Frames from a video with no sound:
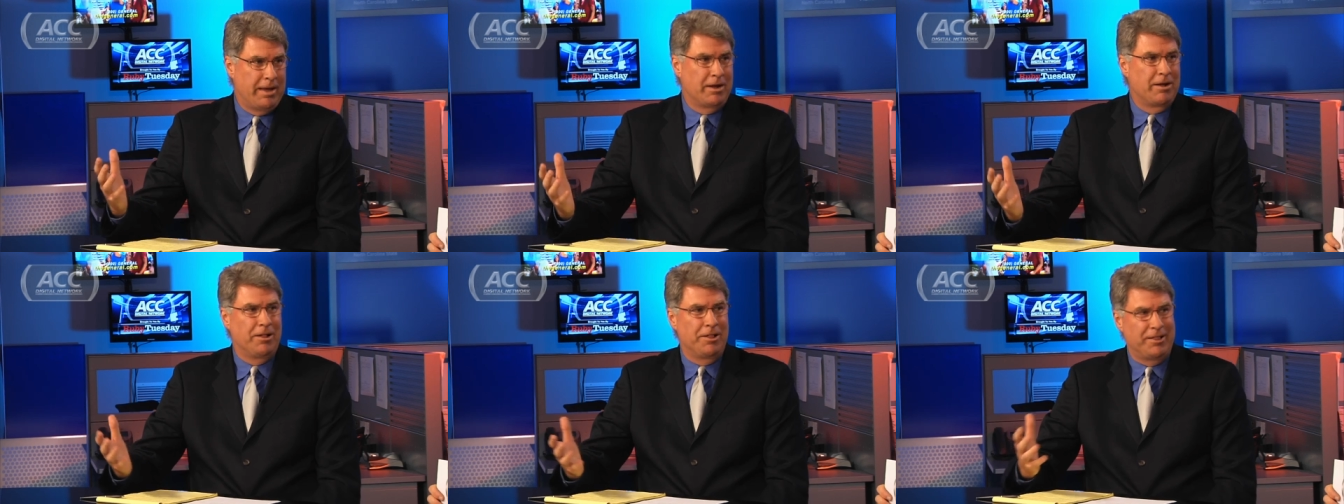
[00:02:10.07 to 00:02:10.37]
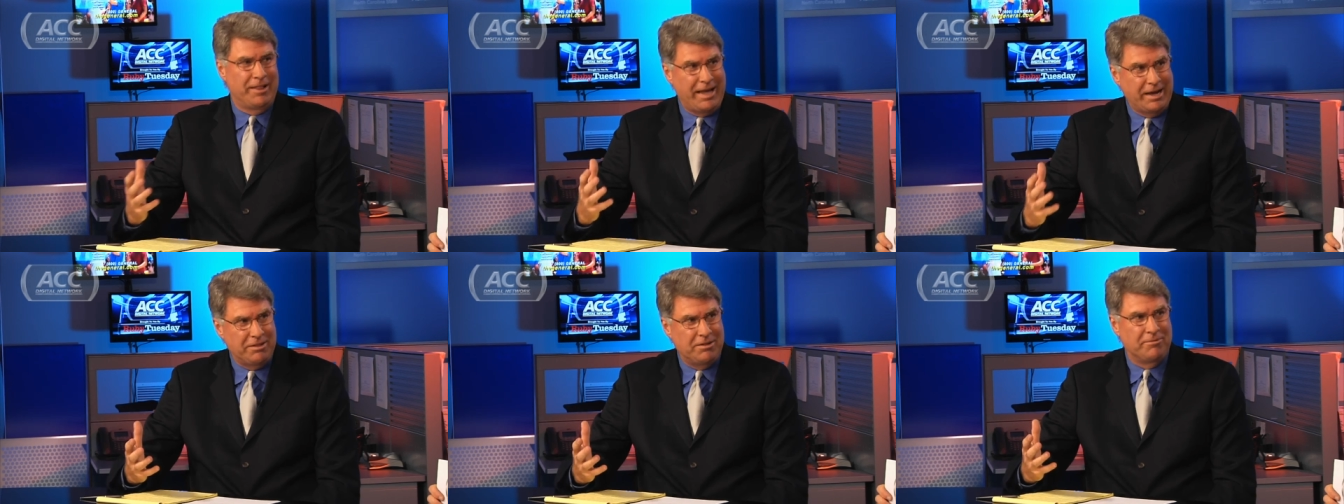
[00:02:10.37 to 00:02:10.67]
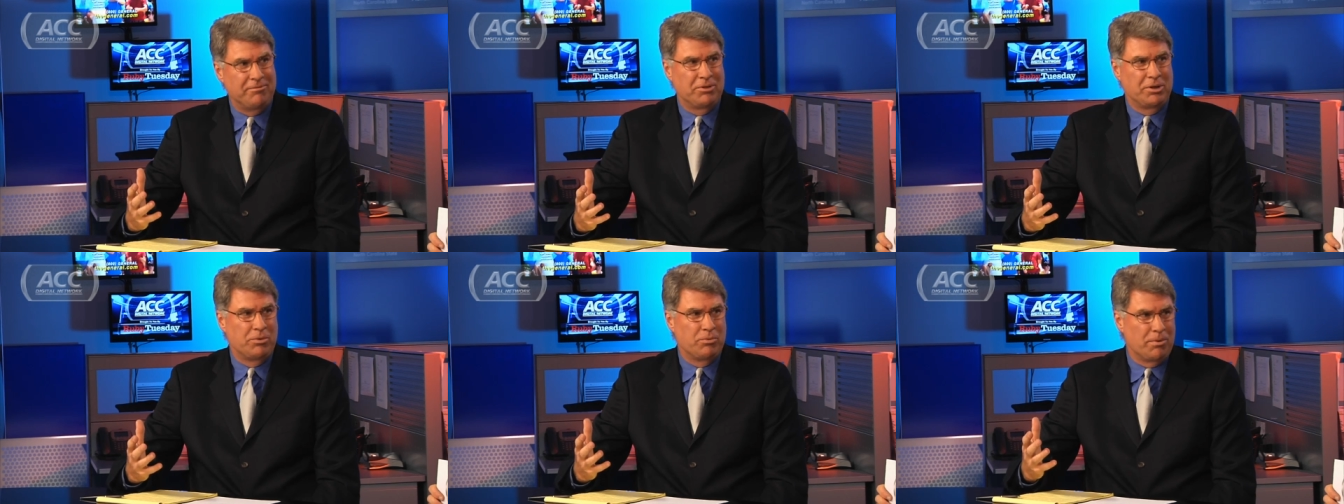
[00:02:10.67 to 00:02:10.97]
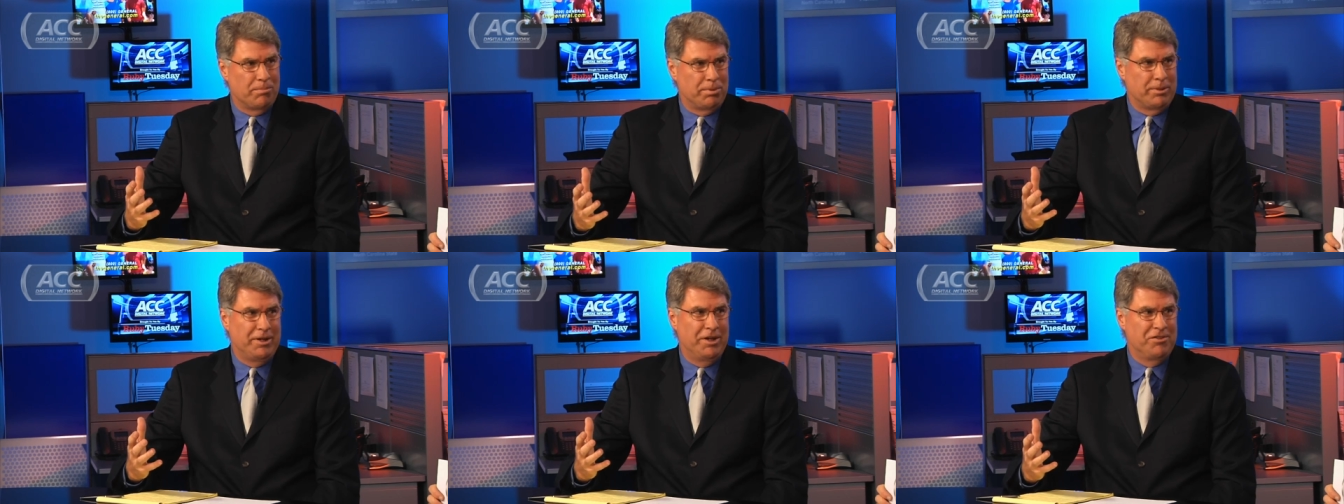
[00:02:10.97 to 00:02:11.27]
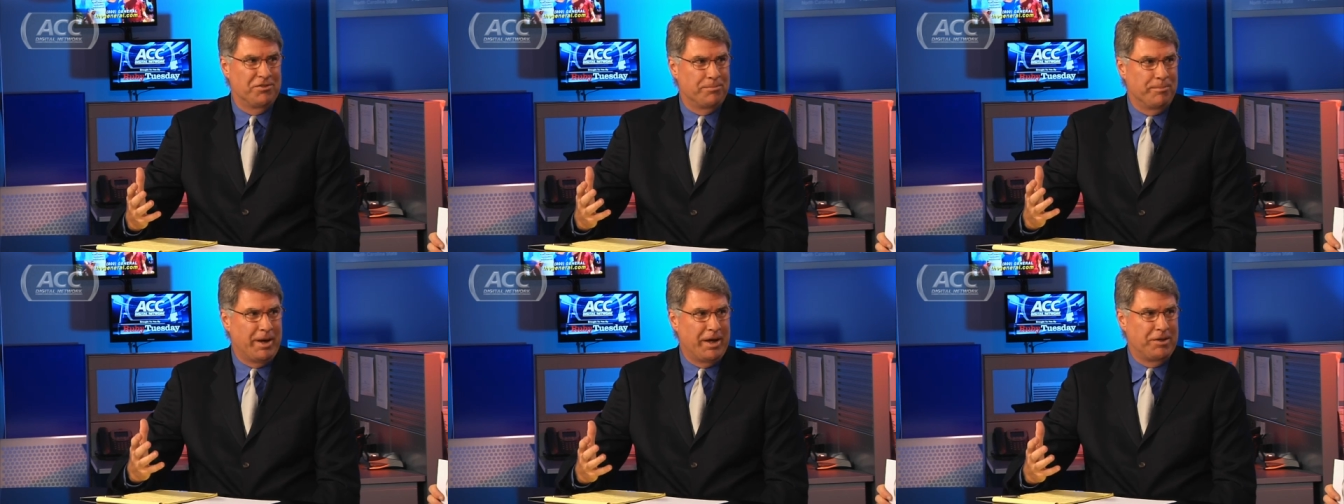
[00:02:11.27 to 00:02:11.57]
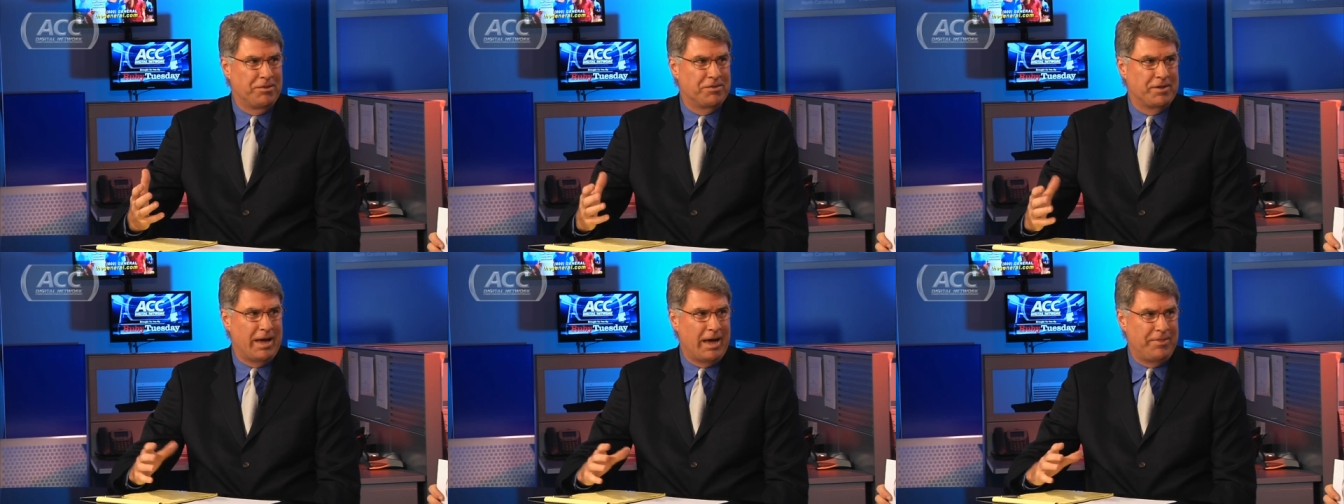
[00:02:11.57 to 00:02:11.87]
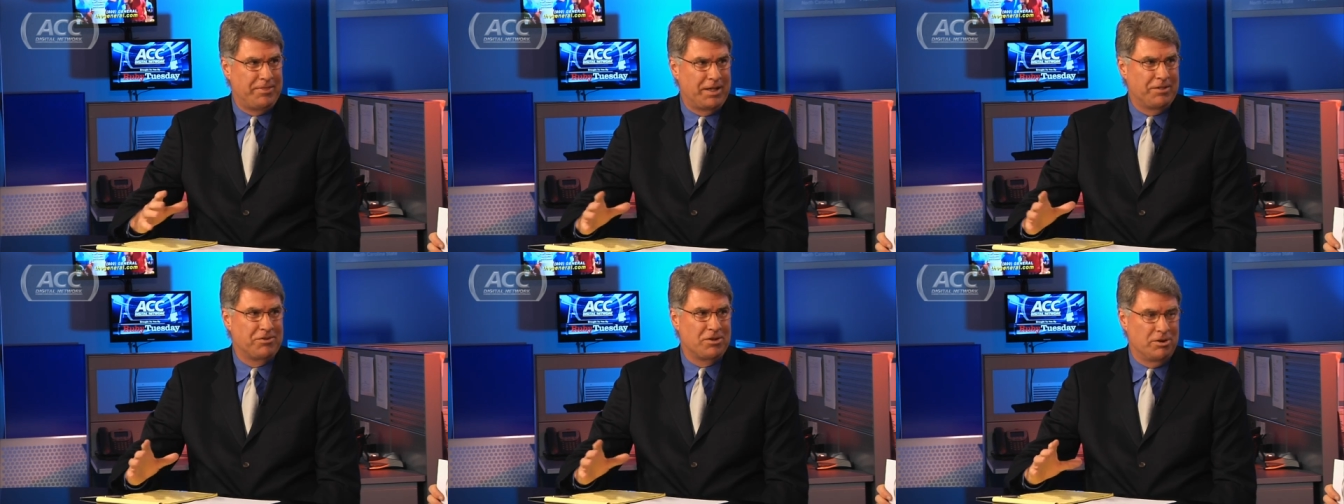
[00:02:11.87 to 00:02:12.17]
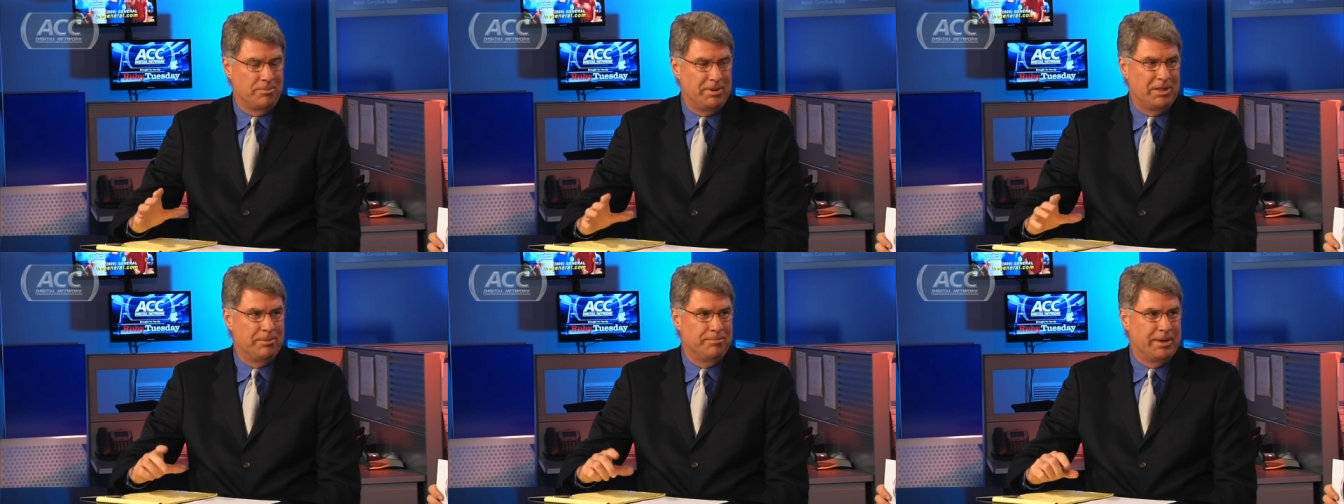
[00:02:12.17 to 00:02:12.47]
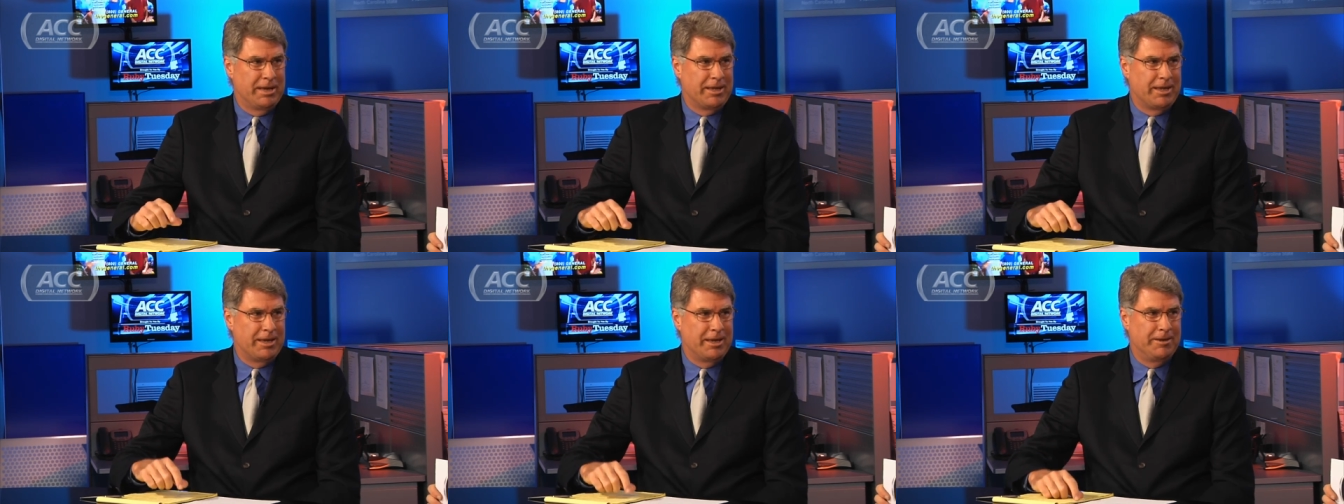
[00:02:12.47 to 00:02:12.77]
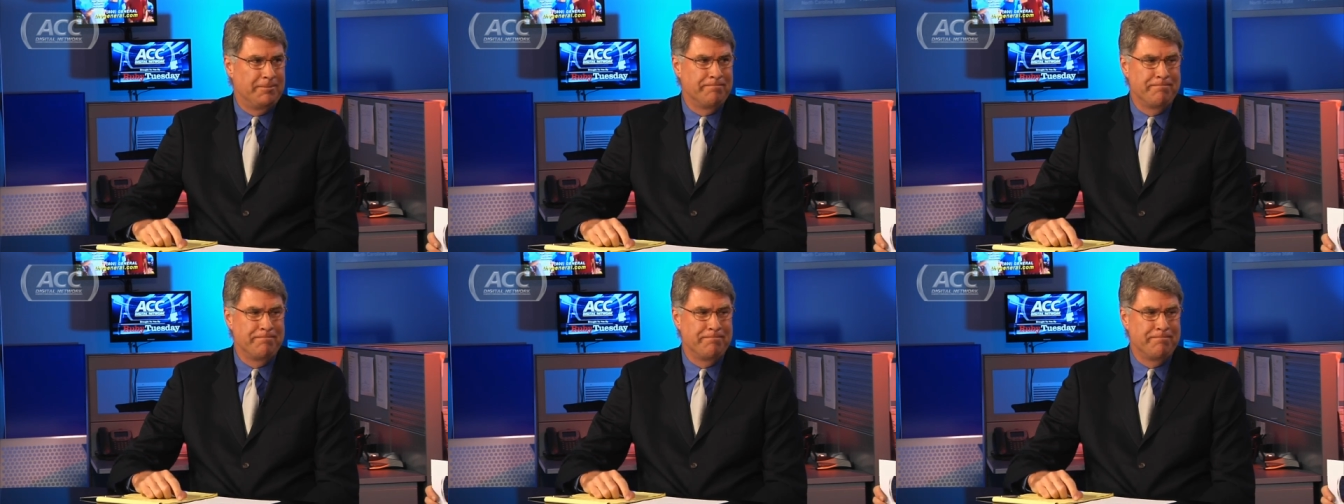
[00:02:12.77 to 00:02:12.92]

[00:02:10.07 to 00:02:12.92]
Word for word: and collectively replace Mike Scott? That's going to be the big key.